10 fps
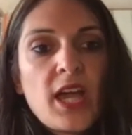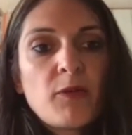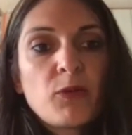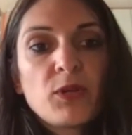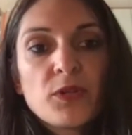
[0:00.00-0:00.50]

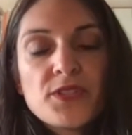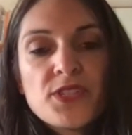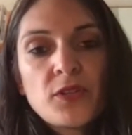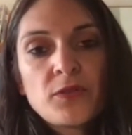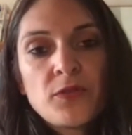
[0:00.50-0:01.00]
We
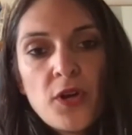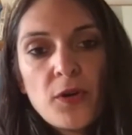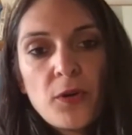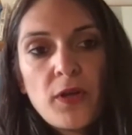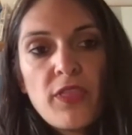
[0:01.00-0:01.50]
also
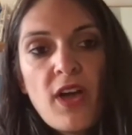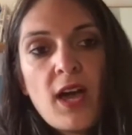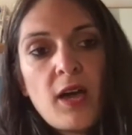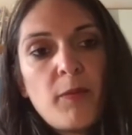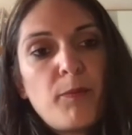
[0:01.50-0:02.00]
know that
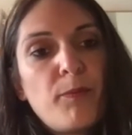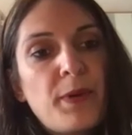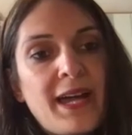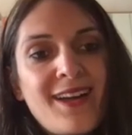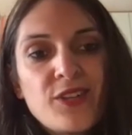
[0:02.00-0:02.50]

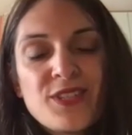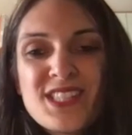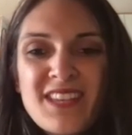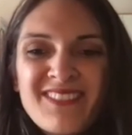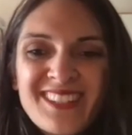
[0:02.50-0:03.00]
about
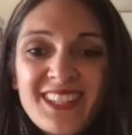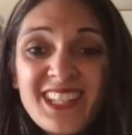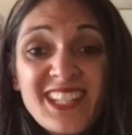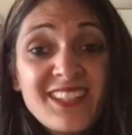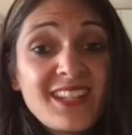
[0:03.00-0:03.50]

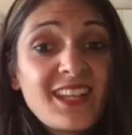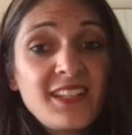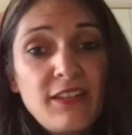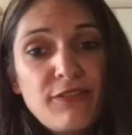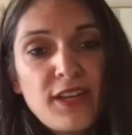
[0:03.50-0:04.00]
70 to
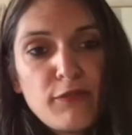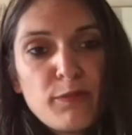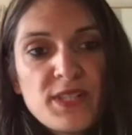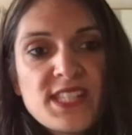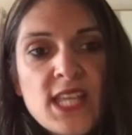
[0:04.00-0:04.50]

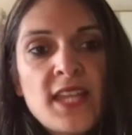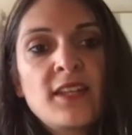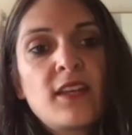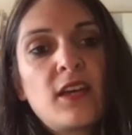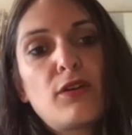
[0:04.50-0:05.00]
85%
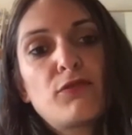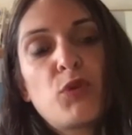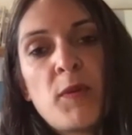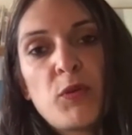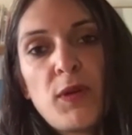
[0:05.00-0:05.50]
of
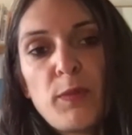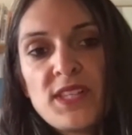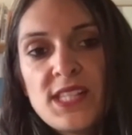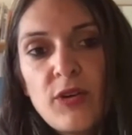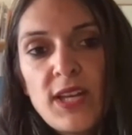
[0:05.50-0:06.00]
women with
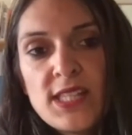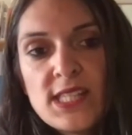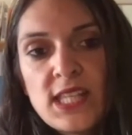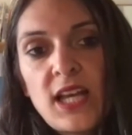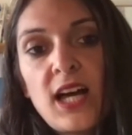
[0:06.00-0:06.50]
PCOS
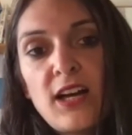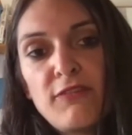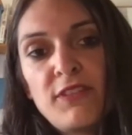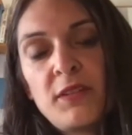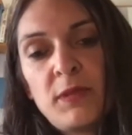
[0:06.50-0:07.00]
are
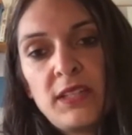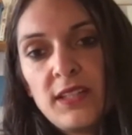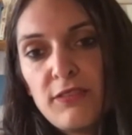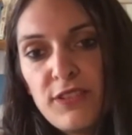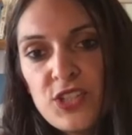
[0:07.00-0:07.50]
vitamin D
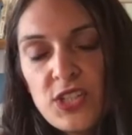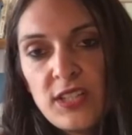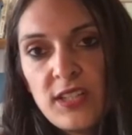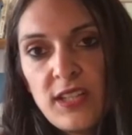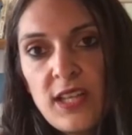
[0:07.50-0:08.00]
deficient,
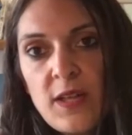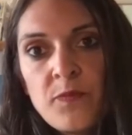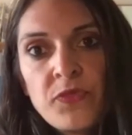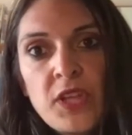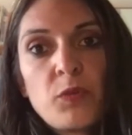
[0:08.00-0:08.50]

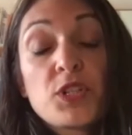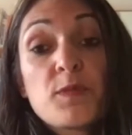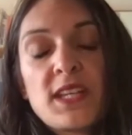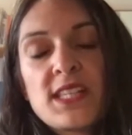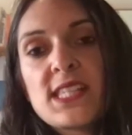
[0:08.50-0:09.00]
which
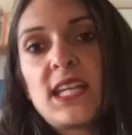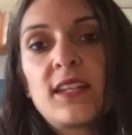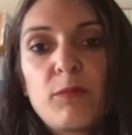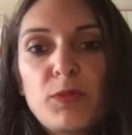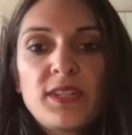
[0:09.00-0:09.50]
makes it
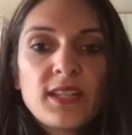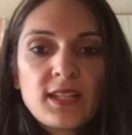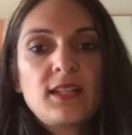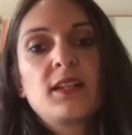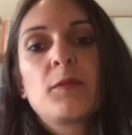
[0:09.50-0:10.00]

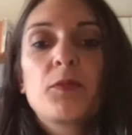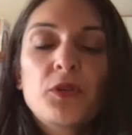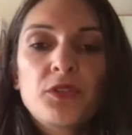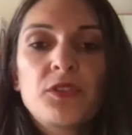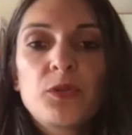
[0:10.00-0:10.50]
particularly
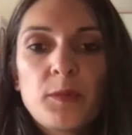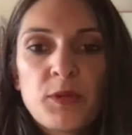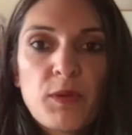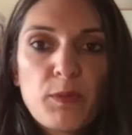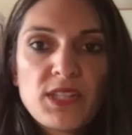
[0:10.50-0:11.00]
important to women
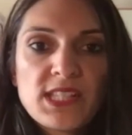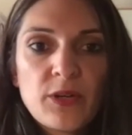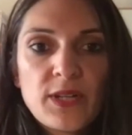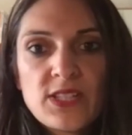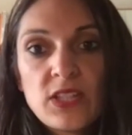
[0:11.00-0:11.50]
with
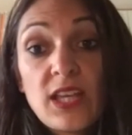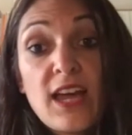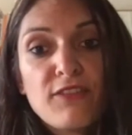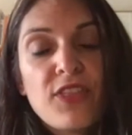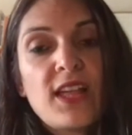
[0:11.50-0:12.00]
PCOS to
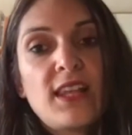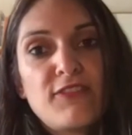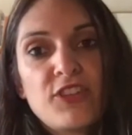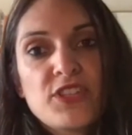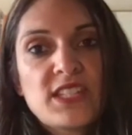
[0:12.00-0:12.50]
have their
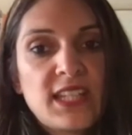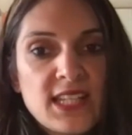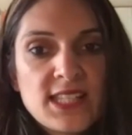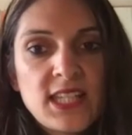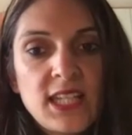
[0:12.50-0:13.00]
levels
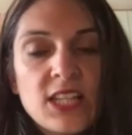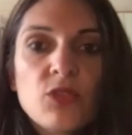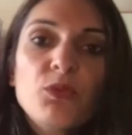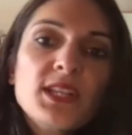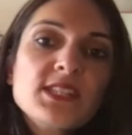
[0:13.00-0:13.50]
tested. And the
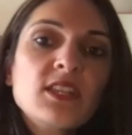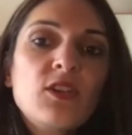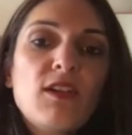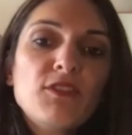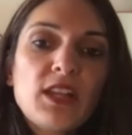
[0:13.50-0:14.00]
reason you
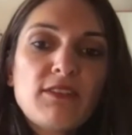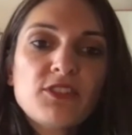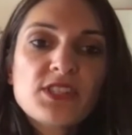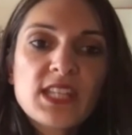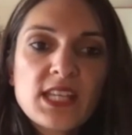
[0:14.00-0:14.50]
have your
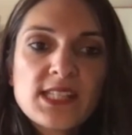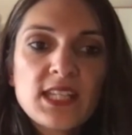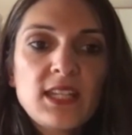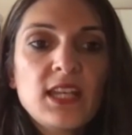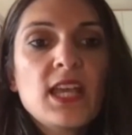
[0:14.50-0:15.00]
levels
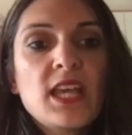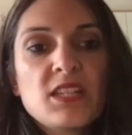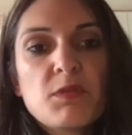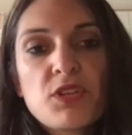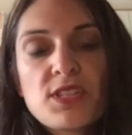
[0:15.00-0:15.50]
tested is
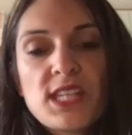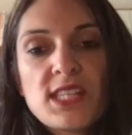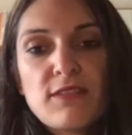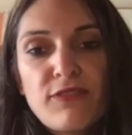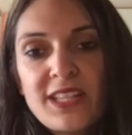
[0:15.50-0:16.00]
because it's
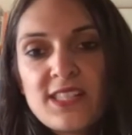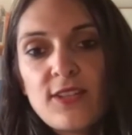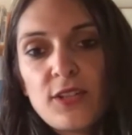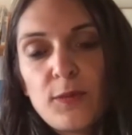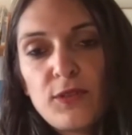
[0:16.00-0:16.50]
a
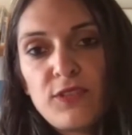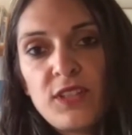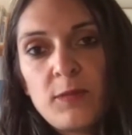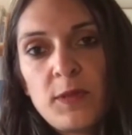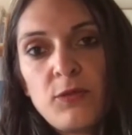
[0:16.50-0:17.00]
fat-soluble
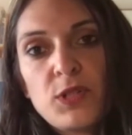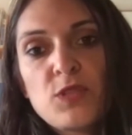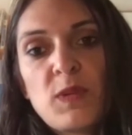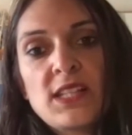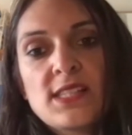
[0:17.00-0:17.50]
vitamin, which
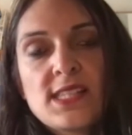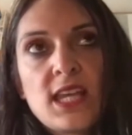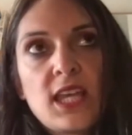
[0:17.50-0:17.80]
means,